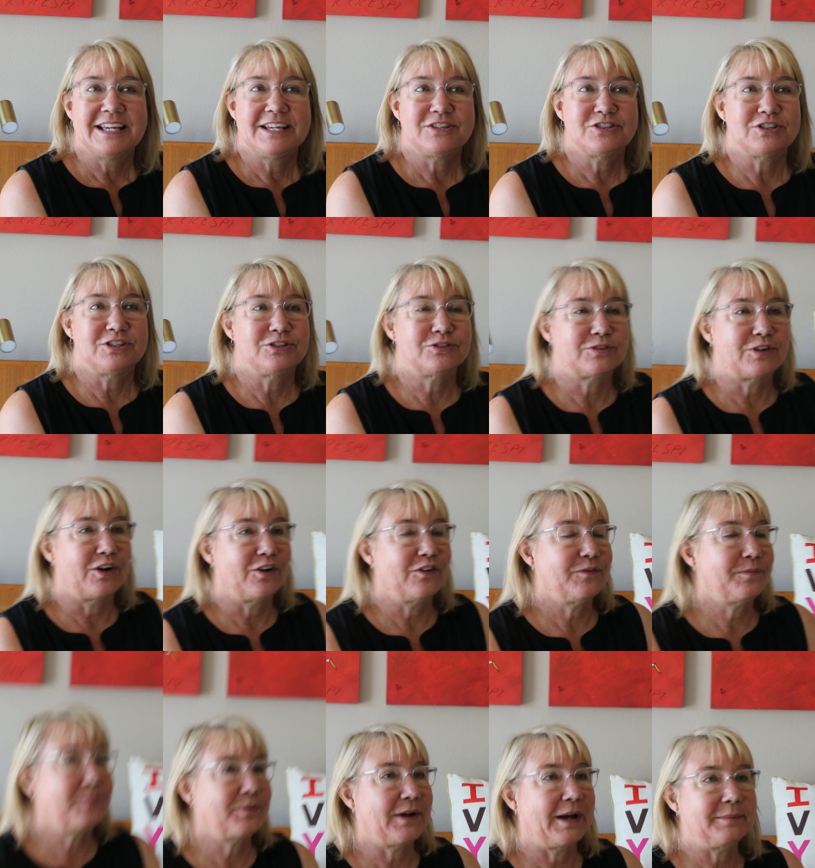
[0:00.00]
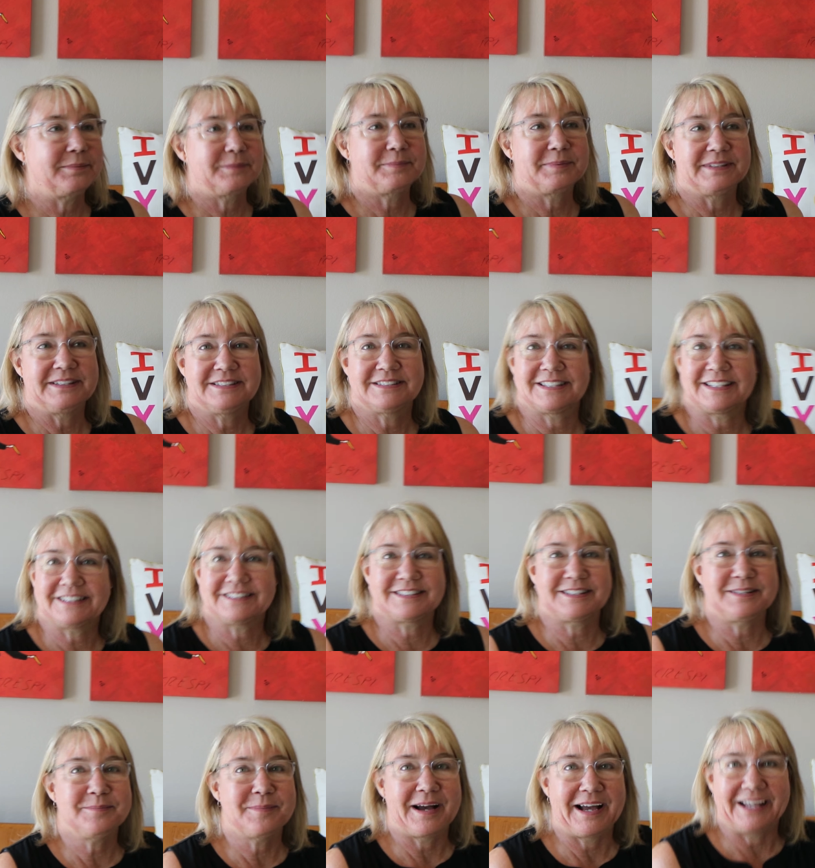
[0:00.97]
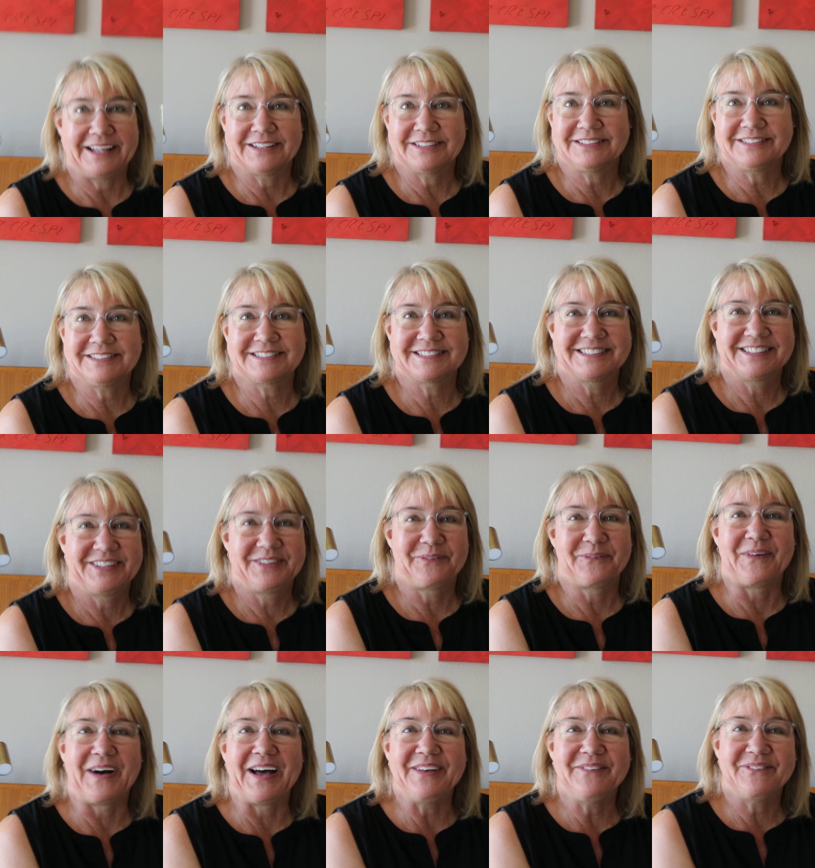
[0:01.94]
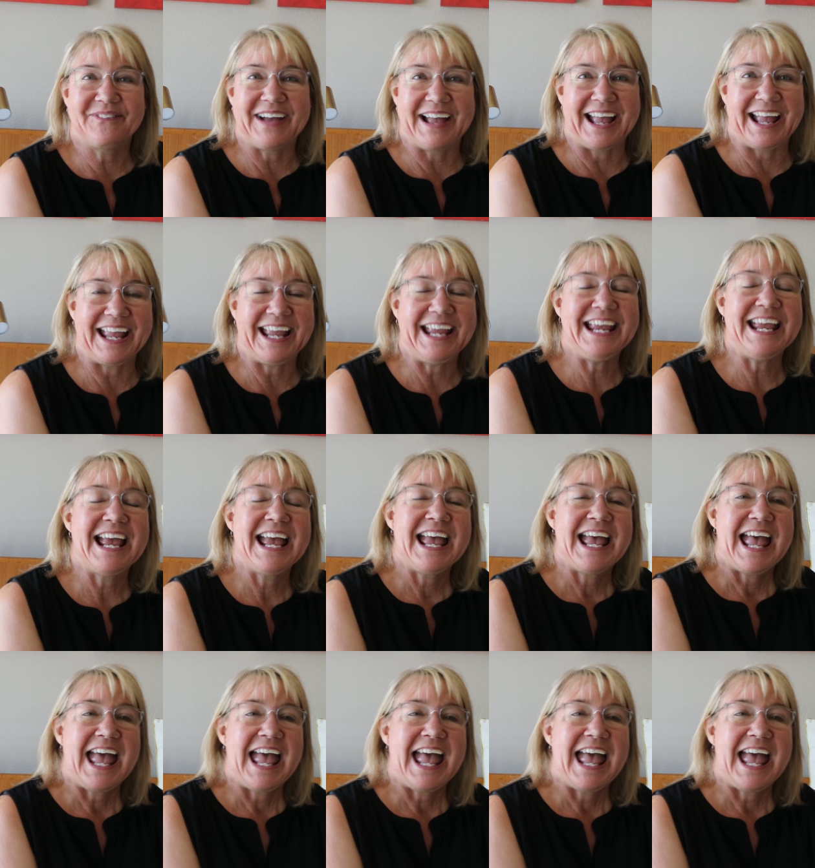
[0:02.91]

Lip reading: She drove probably 60 miles one way,